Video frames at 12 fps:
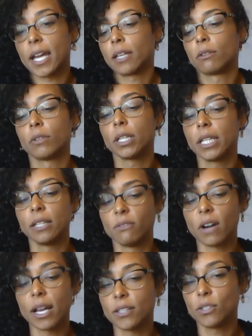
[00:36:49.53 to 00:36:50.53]
can really
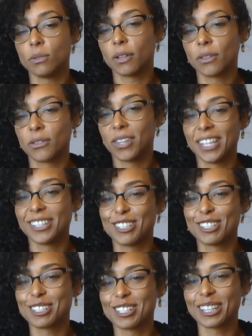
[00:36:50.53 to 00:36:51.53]
advise you other than
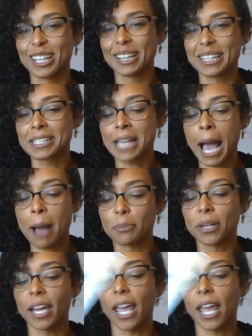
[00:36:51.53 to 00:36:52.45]
just to let this happen